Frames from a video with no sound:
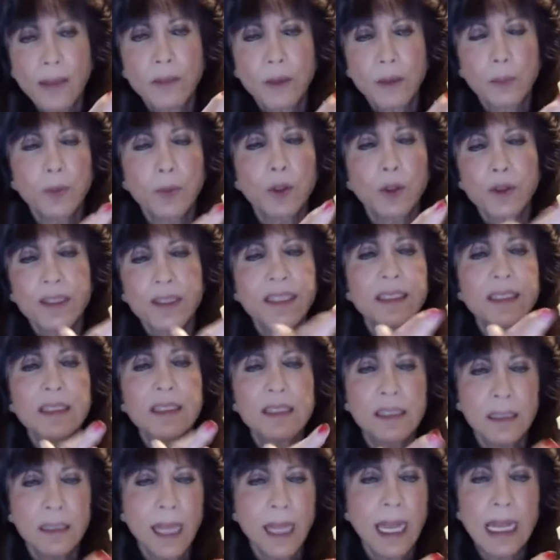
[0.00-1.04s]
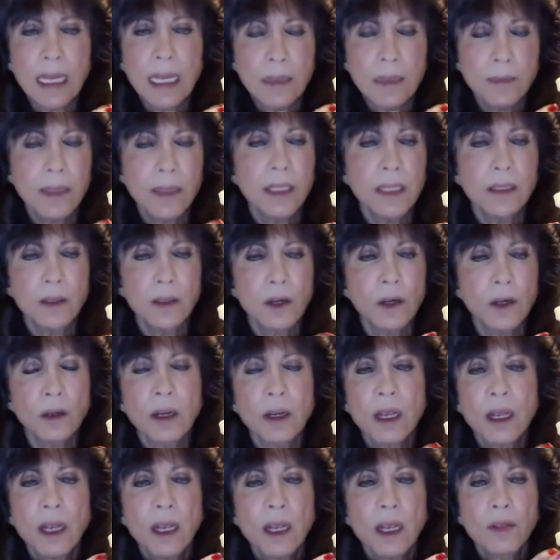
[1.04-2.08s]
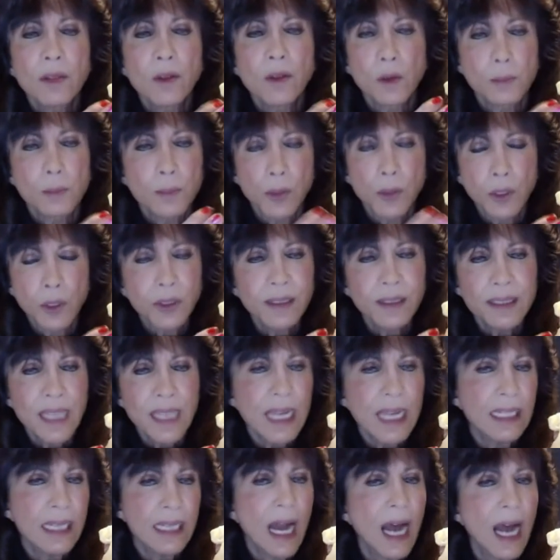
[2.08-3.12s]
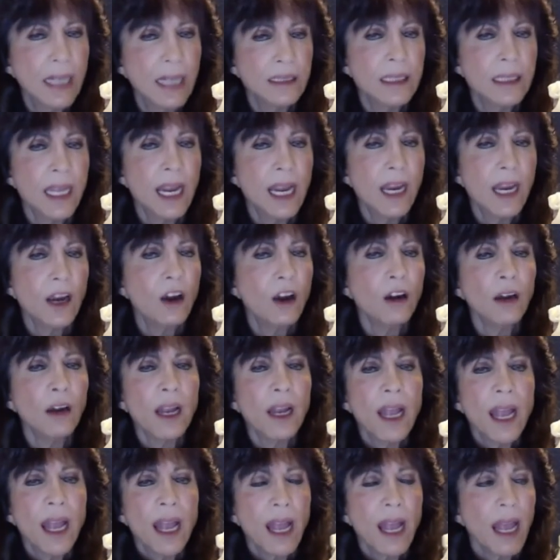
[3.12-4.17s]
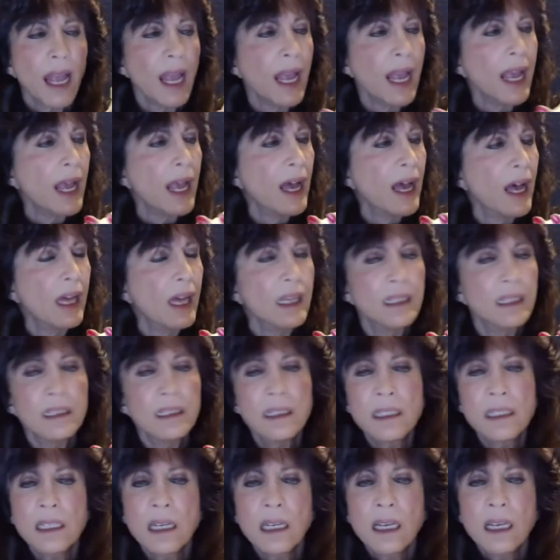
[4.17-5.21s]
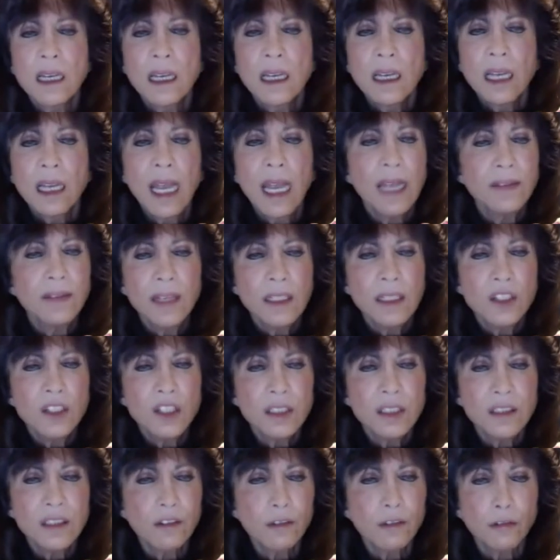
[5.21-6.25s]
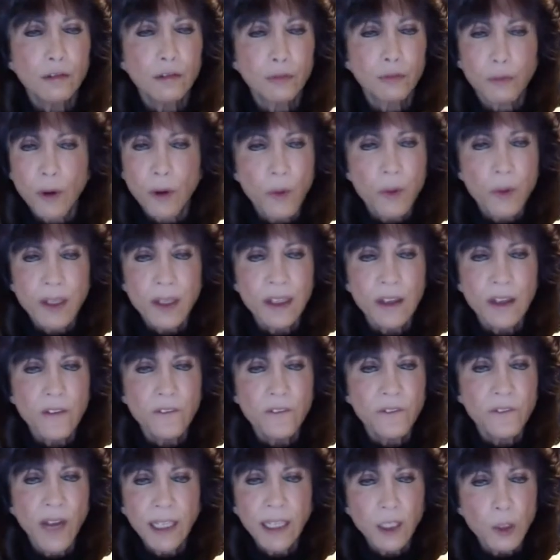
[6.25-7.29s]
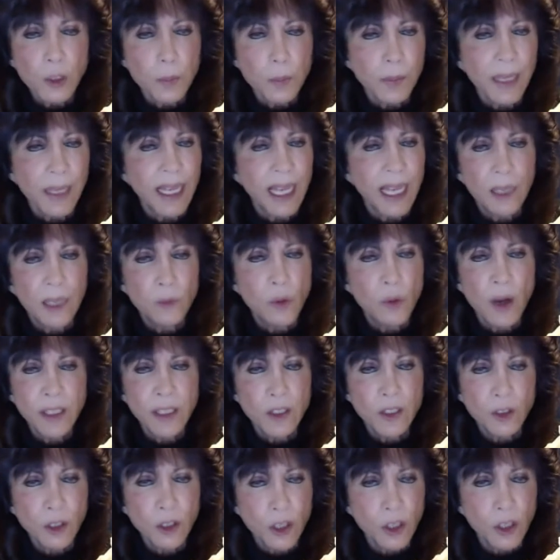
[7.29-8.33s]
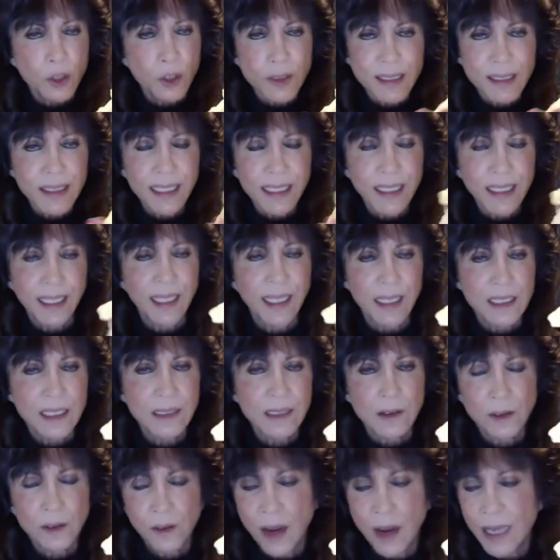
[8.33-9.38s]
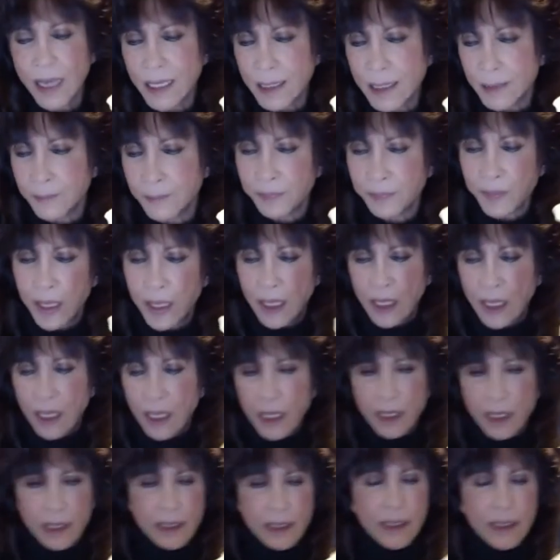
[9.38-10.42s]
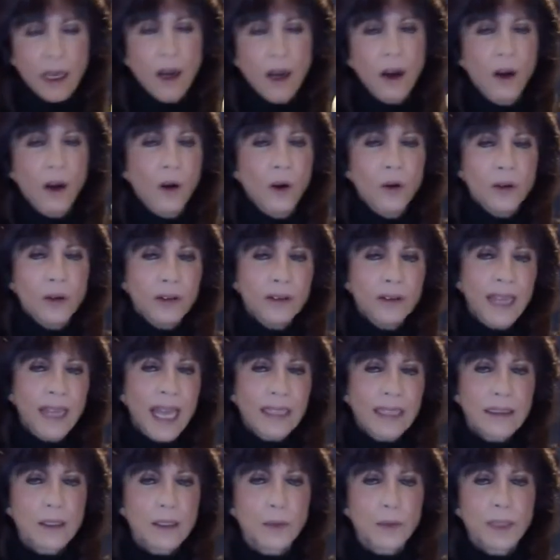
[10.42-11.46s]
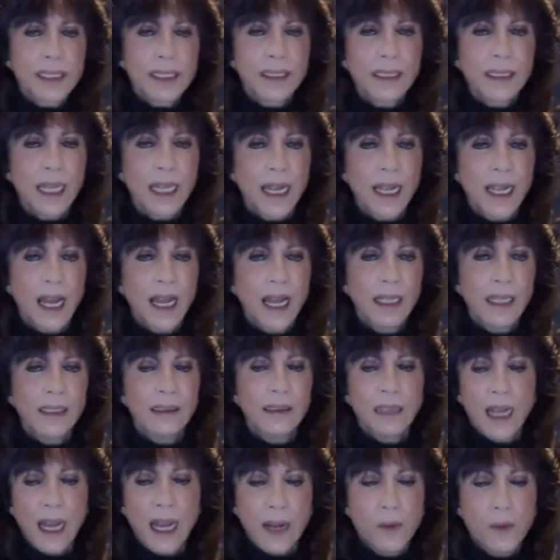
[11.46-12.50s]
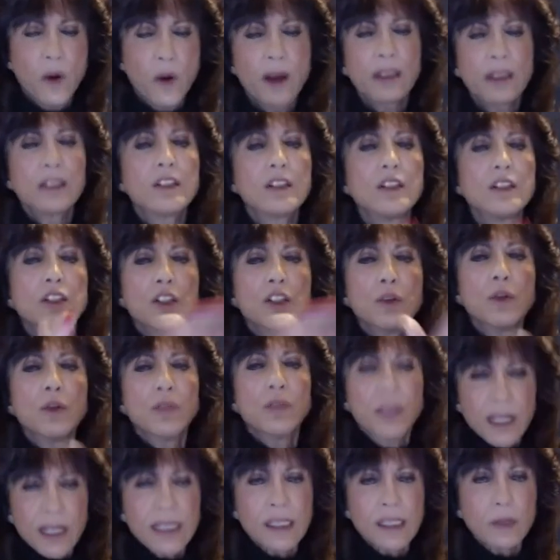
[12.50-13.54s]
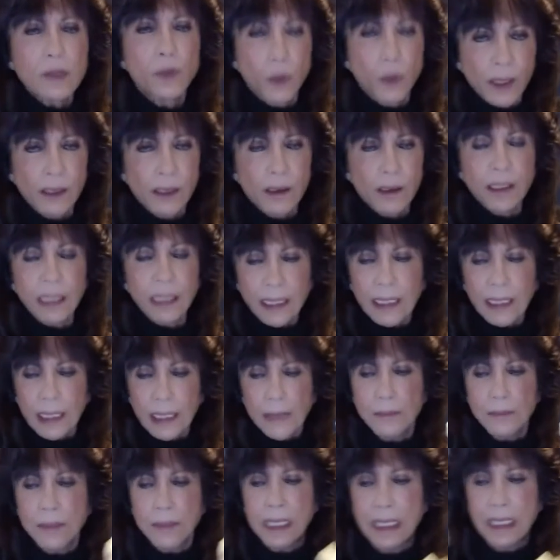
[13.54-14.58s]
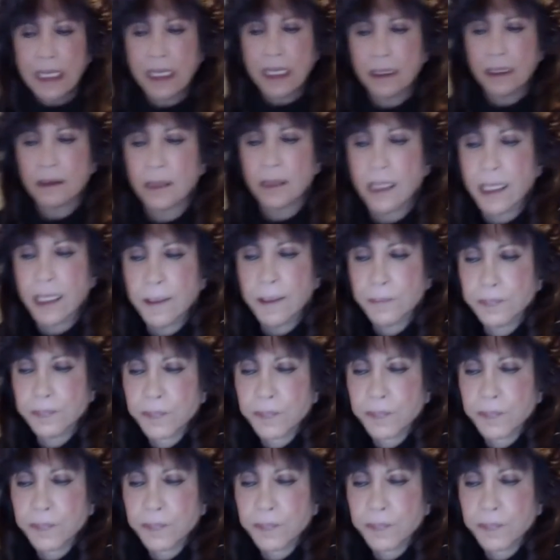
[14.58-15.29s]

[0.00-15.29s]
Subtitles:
the person's name and their birth date on there, and then just throw it in the fire pan while you're cursing it, right? So that's the reason I wanted to do this one immediately.